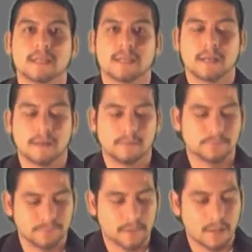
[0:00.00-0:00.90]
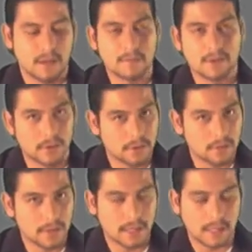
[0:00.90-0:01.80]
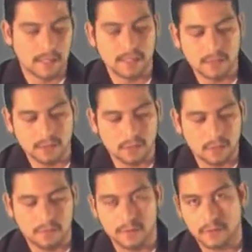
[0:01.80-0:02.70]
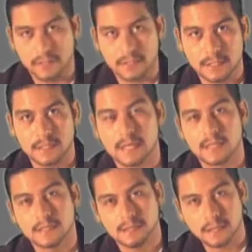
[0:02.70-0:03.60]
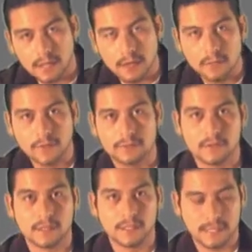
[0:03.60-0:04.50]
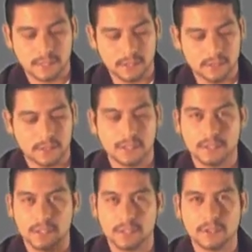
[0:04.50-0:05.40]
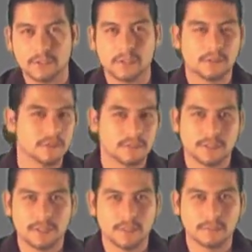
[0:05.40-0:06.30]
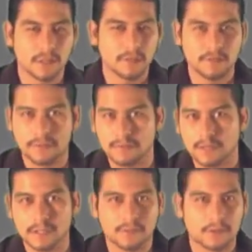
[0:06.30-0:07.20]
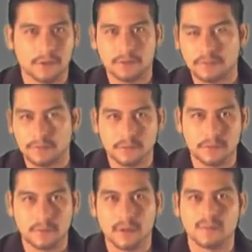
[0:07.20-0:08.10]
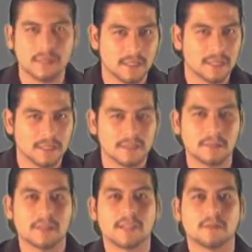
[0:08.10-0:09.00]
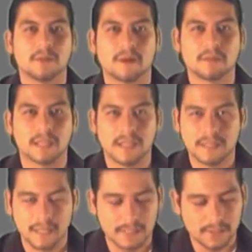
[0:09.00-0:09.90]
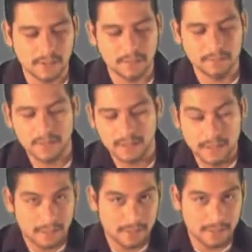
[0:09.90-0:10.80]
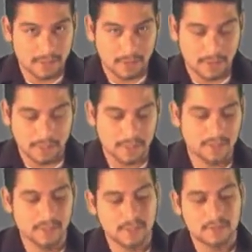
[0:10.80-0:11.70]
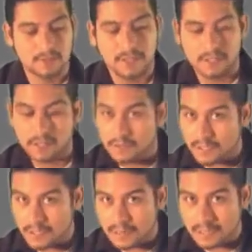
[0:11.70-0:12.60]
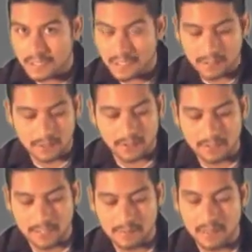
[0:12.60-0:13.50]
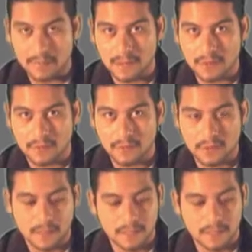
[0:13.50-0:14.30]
I'm going to throw in a little chord progression that has a riff attached to it that you can do, that you can play for your friends, for your girlfriend, for your mom, something that they'll probably like a lot. So this is the way we're going to do this. We're going to do our same scale, or our same A minor chord.